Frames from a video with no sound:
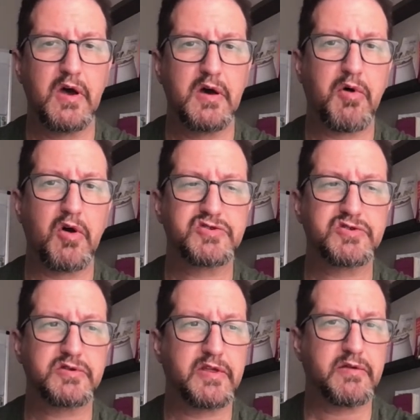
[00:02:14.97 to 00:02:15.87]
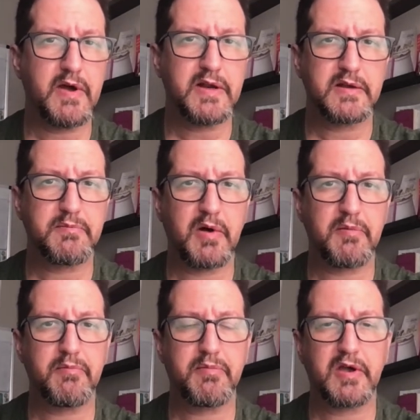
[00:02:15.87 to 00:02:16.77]
partially threaded, but
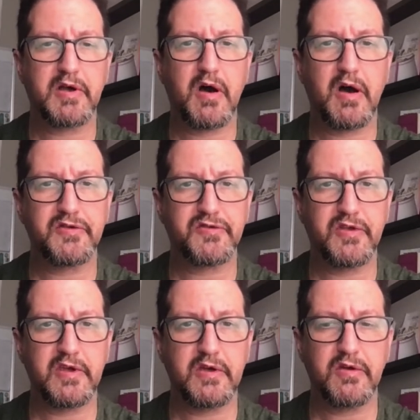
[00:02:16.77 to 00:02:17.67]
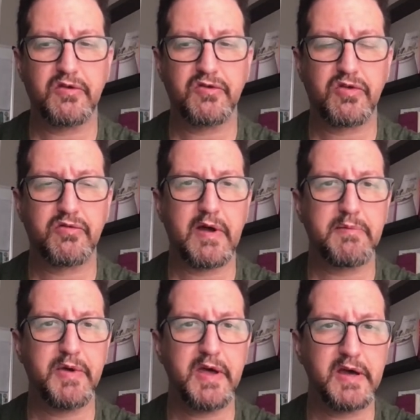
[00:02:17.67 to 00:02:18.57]
because the thread
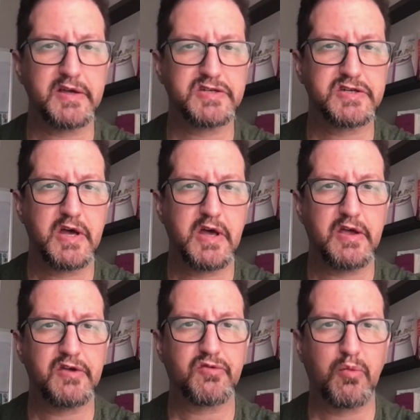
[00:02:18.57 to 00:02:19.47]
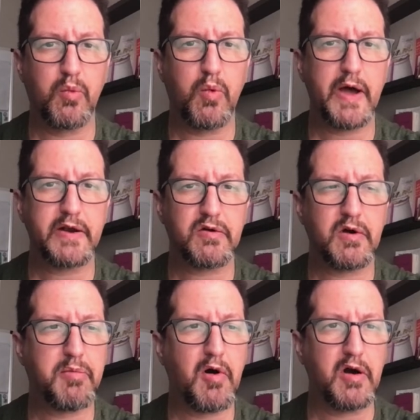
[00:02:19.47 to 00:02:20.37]
pitch is wider
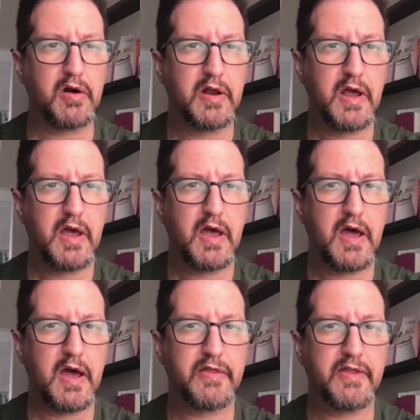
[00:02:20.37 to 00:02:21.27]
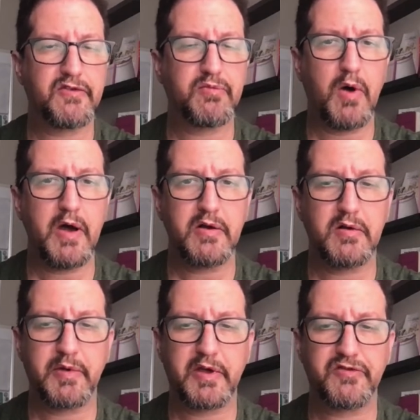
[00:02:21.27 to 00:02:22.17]
apart. And that's wider
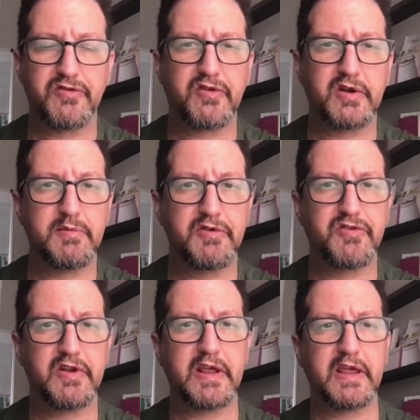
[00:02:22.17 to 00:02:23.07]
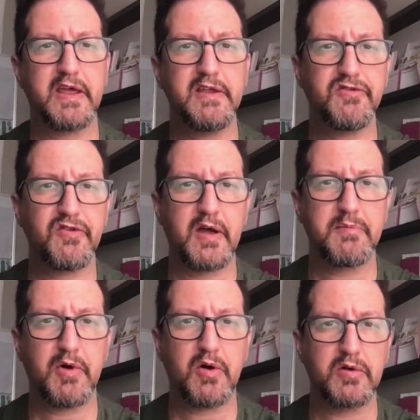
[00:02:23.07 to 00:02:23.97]
because it's going to be sitting inside
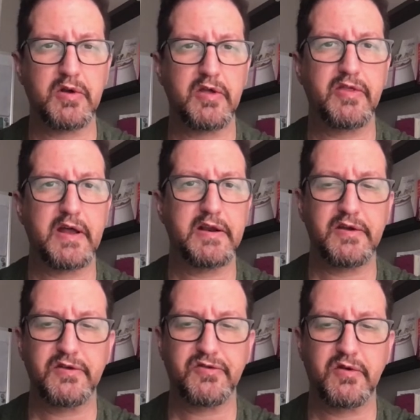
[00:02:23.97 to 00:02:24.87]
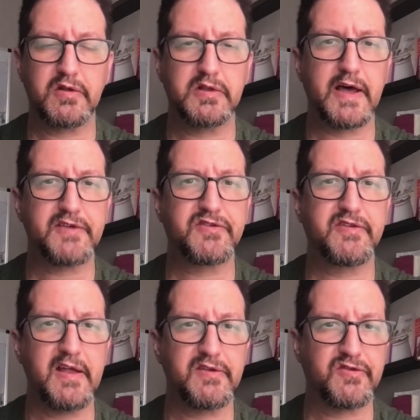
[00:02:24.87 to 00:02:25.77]
bone that is less
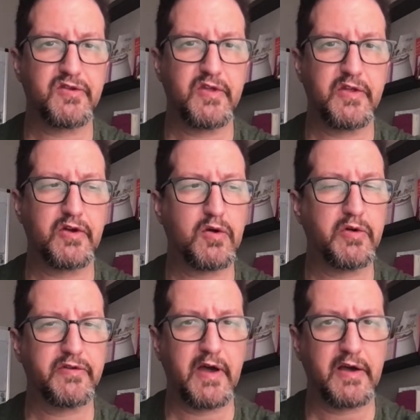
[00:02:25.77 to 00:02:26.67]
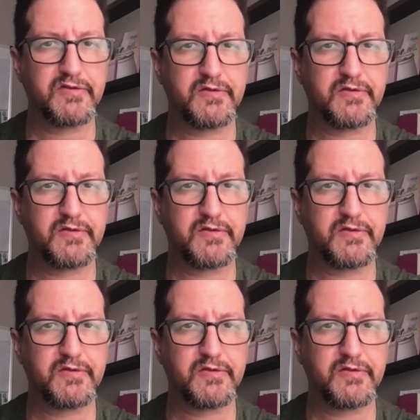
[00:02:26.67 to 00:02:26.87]
dense than the cortex.